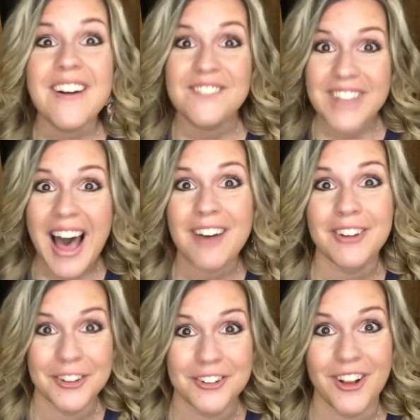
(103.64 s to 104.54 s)

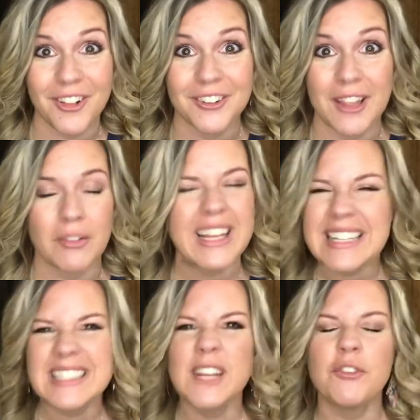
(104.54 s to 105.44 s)
$500 level. And
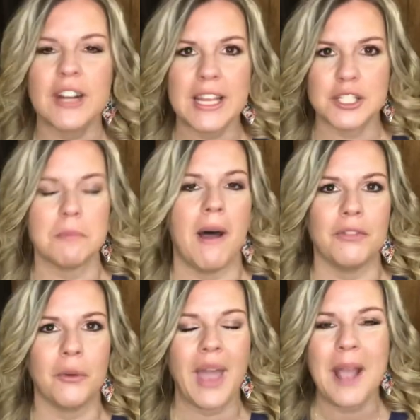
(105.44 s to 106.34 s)
it's different each
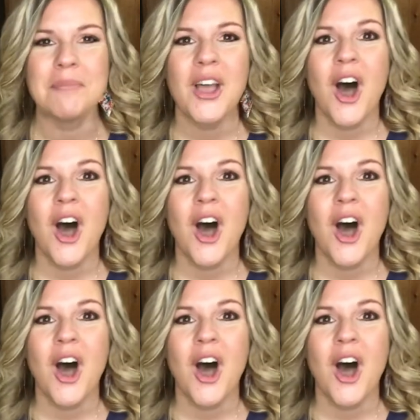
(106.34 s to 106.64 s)
month, okay?